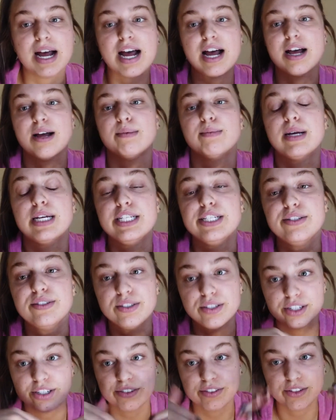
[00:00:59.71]
I do
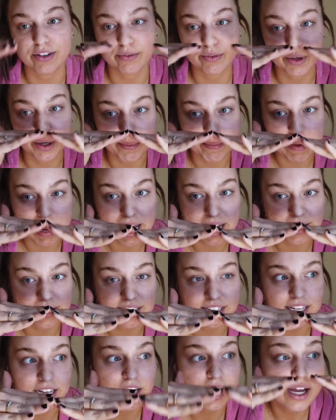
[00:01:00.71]
start with stuff to our
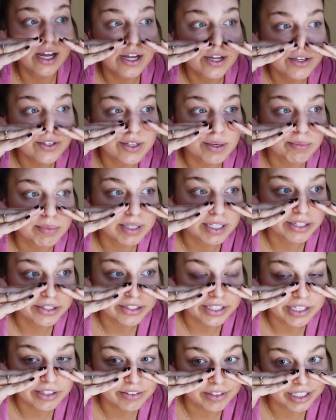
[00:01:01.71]
mask, so I'm
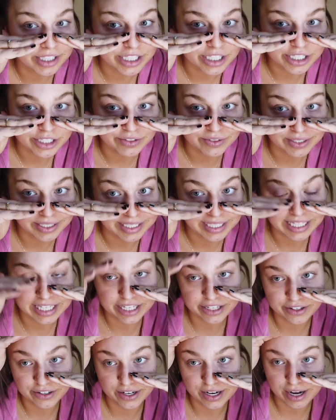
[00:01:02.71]
literally only gonna do like
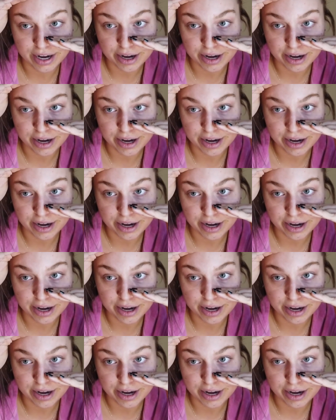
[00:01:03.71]
here